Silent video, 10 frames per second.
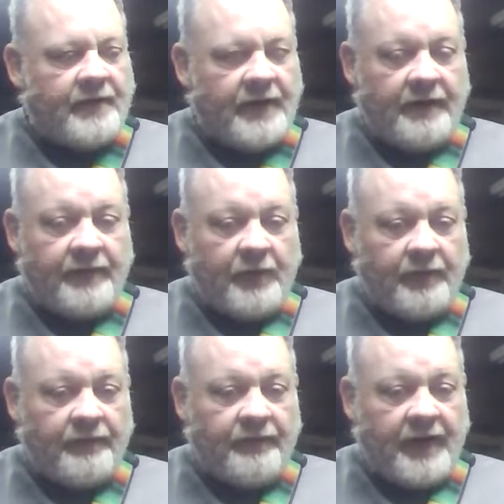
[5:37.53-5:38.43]
if it
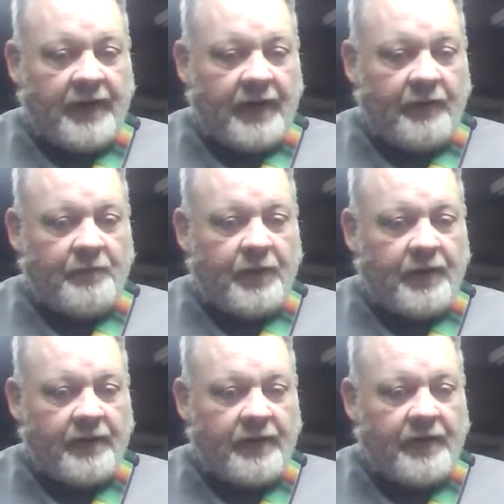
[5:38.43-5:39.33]
would fit, I would put
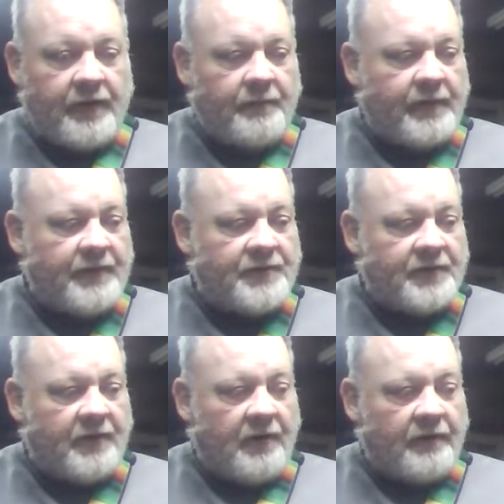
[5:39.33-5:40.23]
it on here because the
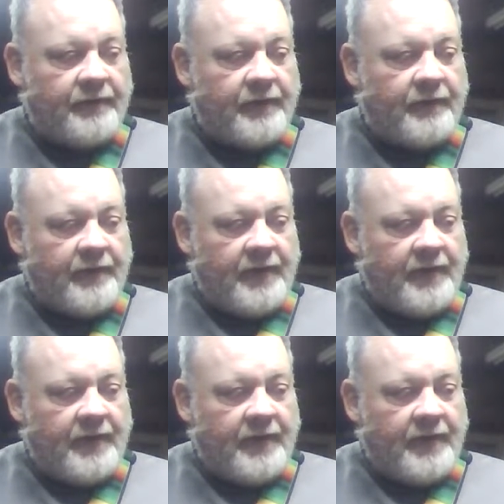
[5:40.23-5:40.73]
Carvin,